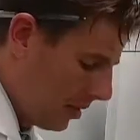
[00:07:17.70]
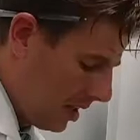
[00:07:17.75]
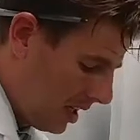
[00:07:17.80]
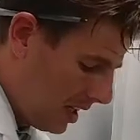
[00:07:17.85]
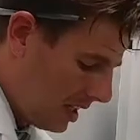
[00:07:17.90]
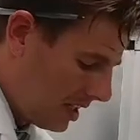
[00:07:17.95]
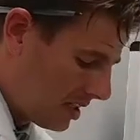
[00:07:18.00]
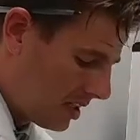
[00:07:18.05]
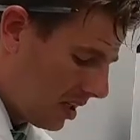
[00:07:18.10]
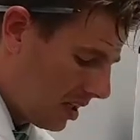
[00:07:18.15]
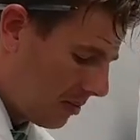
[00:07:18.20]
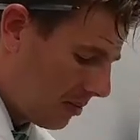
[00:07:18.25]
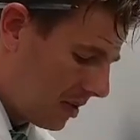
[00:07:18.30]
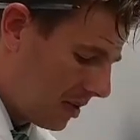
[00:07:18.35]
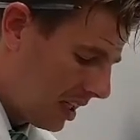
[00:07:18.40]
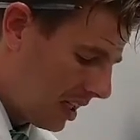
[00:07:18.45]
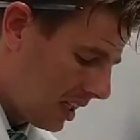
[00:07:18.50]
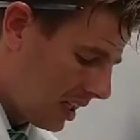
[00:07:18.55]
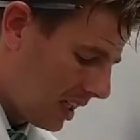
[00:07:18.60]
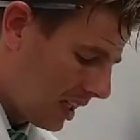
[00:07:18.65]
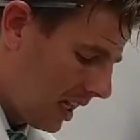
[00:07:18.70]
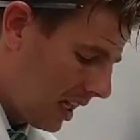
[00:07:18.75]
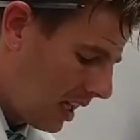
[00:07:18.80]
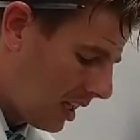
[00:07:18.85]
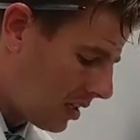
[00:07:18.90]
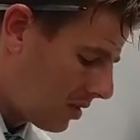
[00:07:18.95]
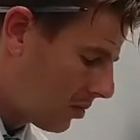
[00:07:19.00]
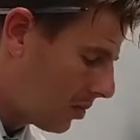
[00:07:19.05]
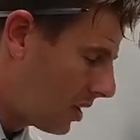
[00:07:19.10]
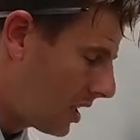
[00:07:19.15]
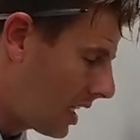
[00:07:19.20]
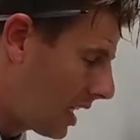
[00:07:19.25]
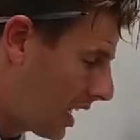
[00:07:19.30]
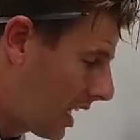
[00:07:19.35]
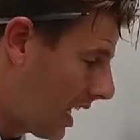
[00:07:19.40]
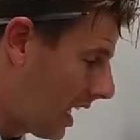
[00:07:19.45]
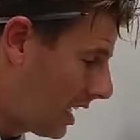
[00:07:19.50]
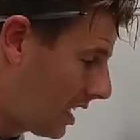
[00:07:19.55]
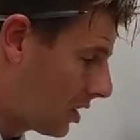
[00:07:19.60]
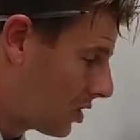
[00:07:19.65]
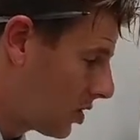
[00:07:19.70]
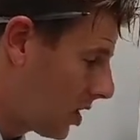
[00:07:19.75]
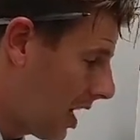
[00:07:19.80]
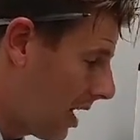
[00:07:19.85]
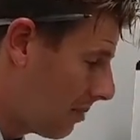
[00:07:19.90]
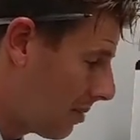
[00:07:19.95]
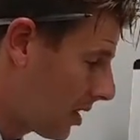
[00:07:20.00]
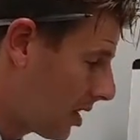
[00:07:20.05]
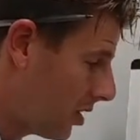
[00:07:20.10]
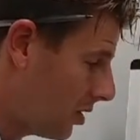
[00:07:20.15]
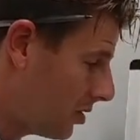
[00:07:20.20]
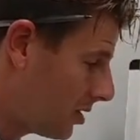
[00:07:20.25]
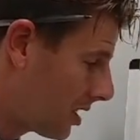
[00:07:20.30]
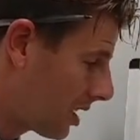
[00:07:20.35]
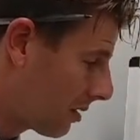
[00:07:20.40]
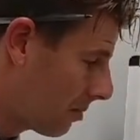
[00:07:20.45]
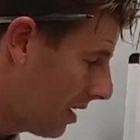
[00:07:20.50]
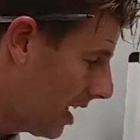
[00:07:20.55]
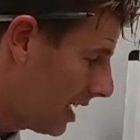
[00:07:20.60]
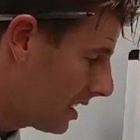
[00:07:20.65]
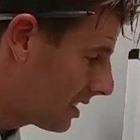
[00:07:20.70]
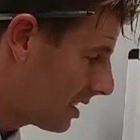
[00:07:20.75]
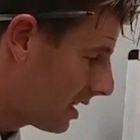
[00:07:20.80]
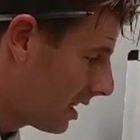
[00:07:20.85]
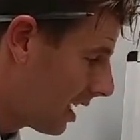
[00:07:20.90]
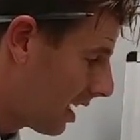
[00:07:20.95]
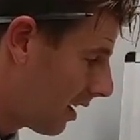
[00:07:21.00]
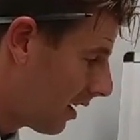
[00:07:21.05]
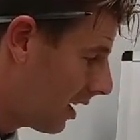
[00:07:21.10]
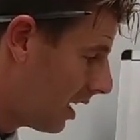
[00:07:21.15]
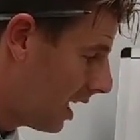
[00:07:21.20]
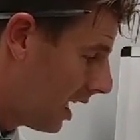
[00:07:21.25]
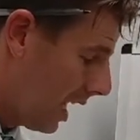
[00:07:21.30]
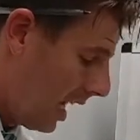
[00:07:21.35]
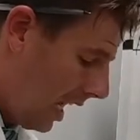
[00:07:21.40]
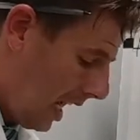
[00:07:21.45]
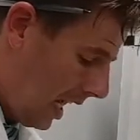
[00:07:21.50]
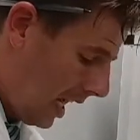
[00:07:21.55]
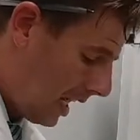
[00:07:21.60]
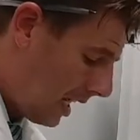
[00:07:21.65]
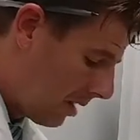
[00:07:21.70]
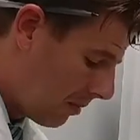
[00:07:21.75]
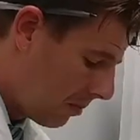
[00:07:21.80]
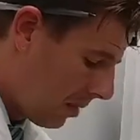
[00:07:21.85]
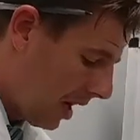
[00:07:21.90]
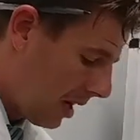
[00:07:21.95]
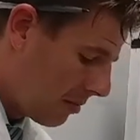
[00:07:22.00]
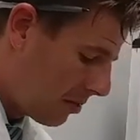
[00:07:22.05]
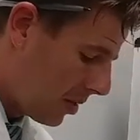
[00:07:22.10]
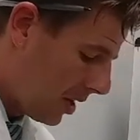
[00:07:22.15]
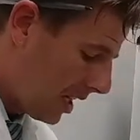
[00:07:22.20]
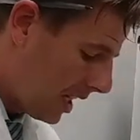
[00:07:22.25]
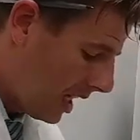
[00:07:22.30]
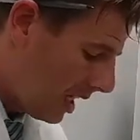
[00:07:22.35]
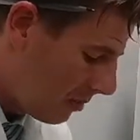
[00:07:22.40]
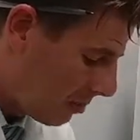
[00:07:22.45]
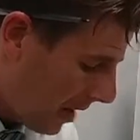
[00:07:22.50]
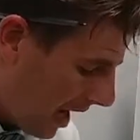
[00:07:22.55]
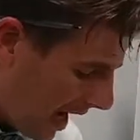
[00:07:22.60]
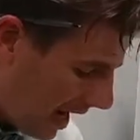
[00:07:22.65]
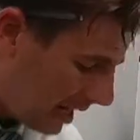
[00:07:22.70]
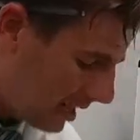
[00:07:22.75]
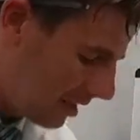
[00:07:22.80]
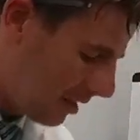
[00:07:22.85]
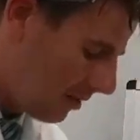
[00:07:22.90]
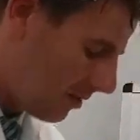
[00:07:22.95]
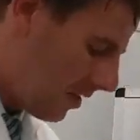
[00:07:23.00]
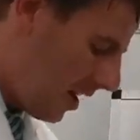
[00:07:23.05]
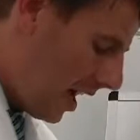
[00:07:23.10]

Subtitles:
It is something that we can kind of trap acoustic mass in there. And by bringing back the